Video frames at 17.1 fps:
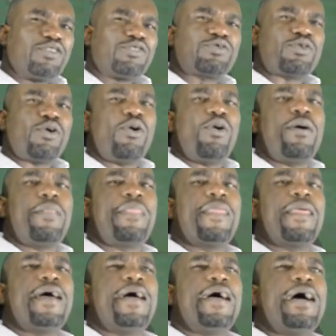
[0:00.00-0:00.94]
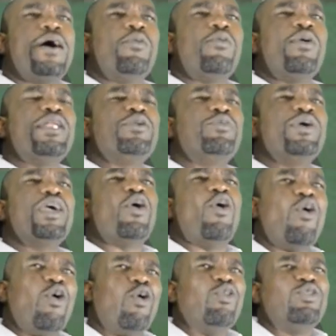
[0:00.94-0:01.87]
So when we
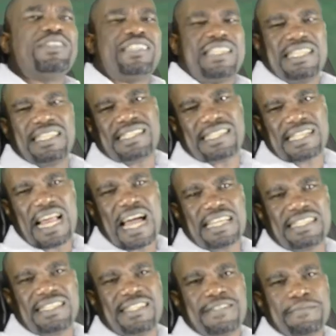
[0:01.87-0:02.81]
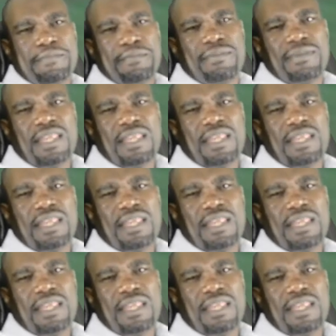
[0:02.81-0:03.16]
hold these rights,